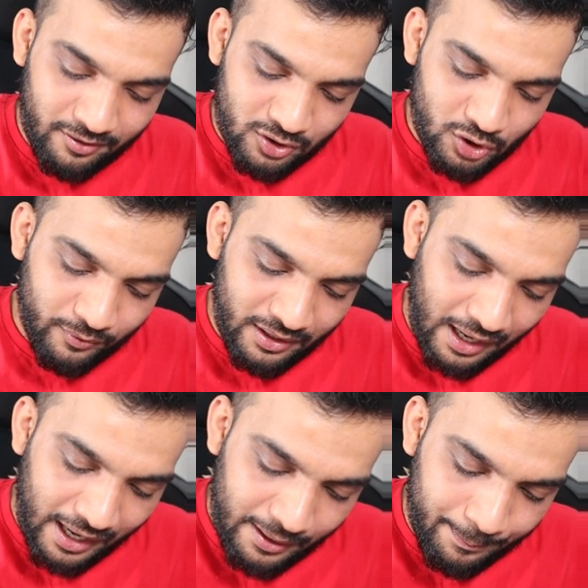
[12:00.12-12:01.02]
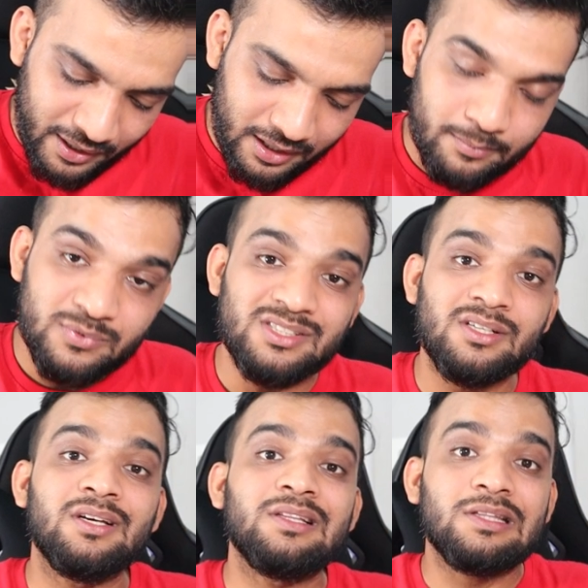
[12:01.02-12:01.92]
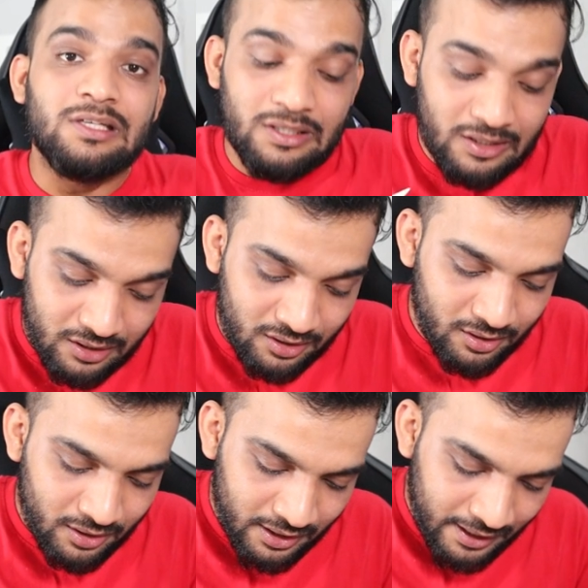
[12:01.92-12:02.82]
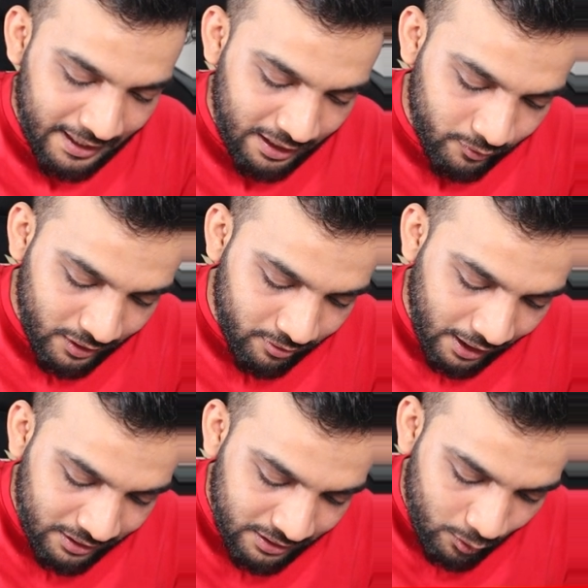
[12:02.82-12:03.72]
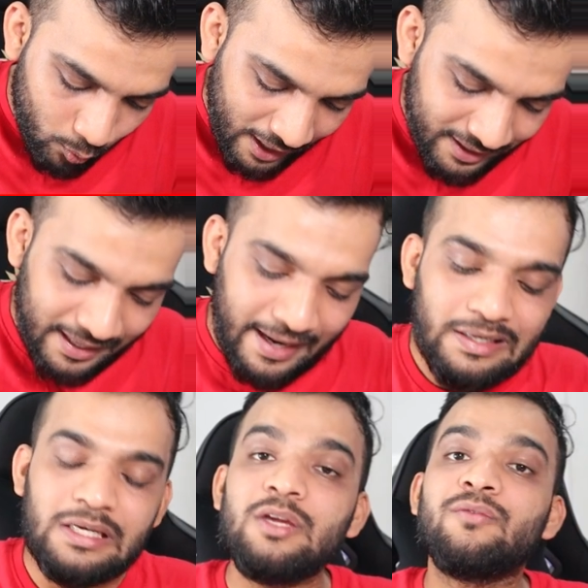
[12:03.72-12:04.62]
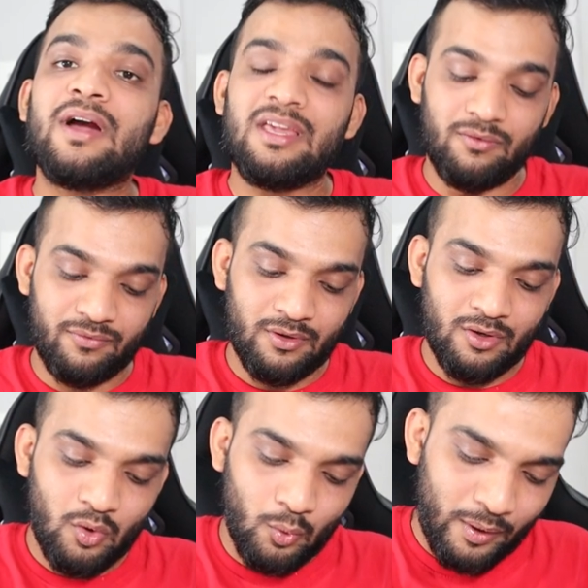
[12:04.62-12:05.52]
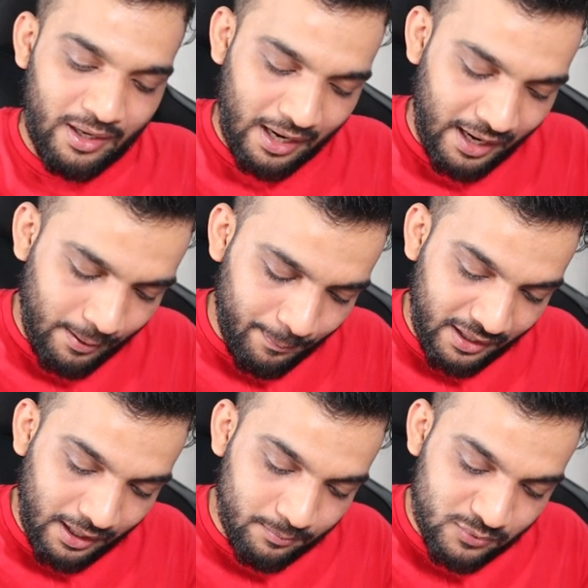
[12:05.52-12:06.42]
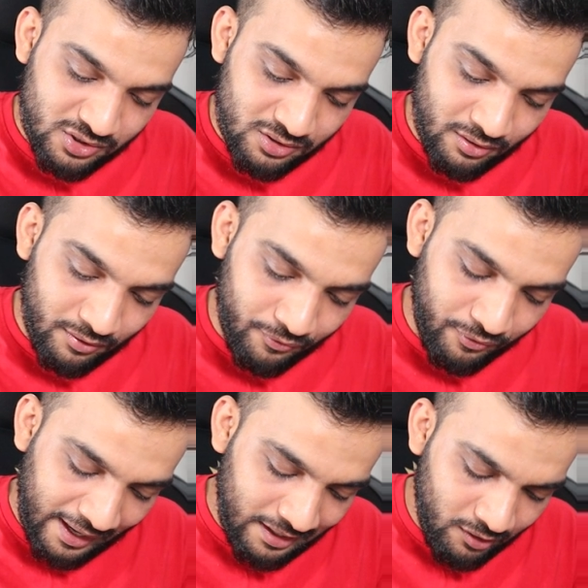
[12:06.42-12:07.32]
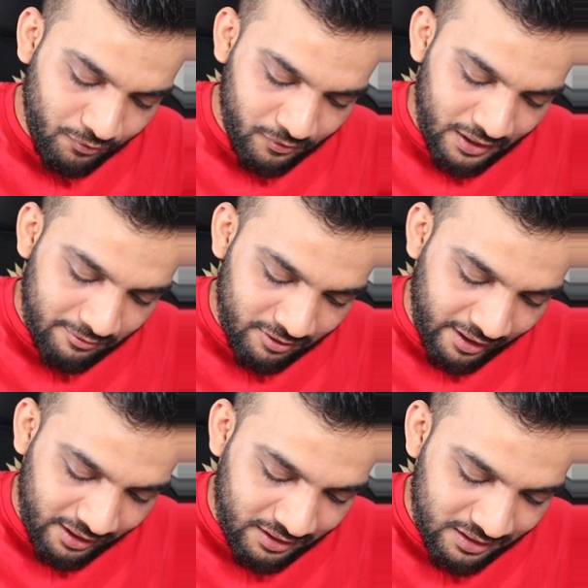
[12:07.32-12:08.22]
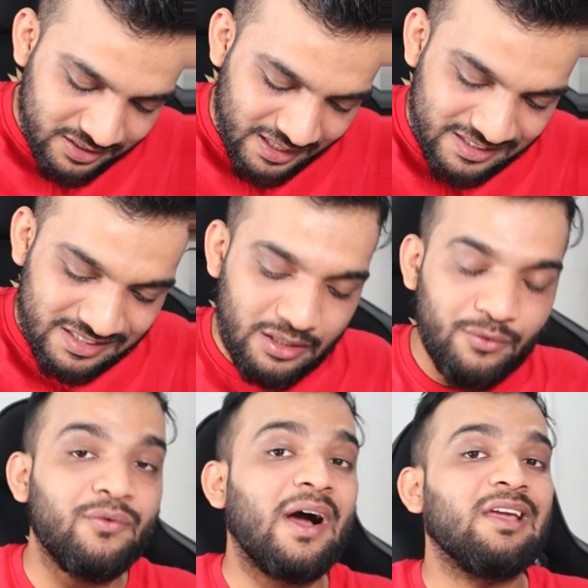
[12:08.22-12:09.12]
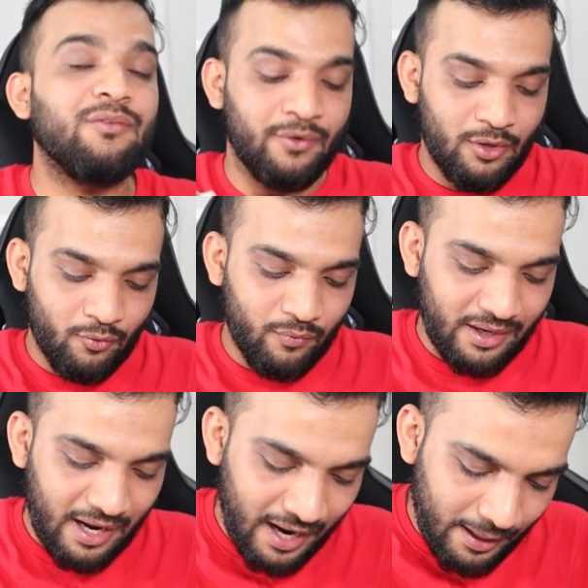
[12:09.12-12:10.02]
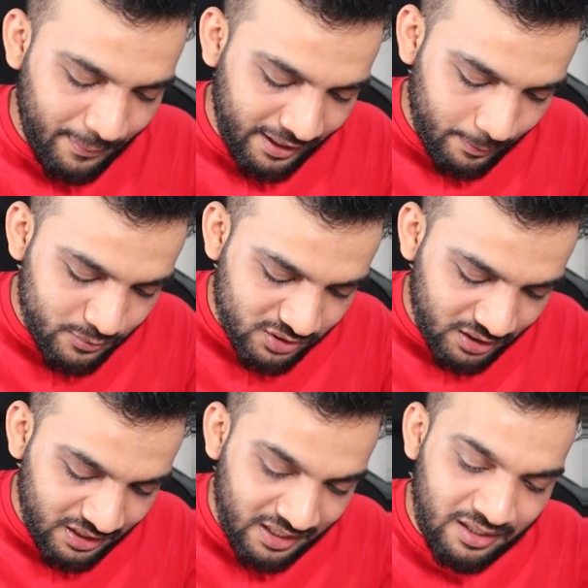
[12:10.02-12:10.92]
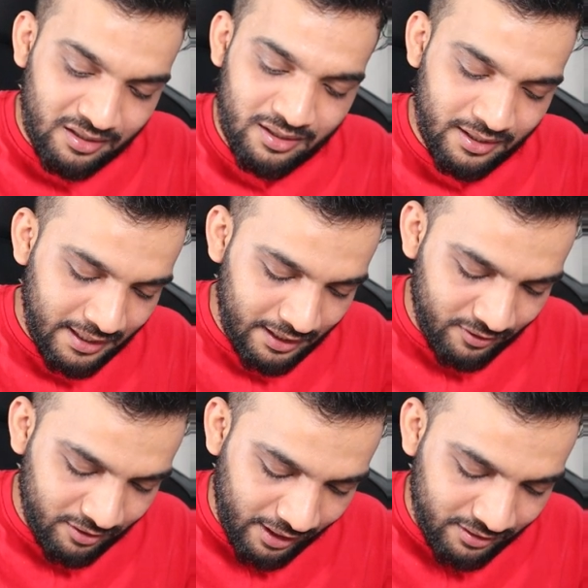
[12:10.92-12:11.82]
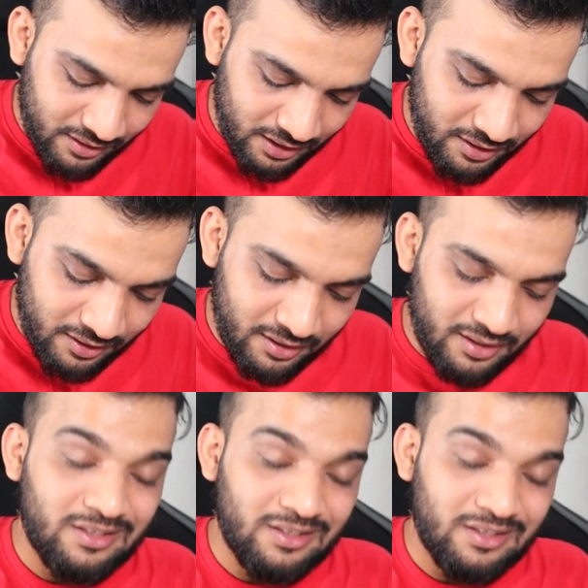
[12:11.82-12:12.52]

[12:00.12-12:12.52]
iteration, when I becomes 3, it will run till 195. When I becomes 5, it will run till 65. When I becomes 13, it will run till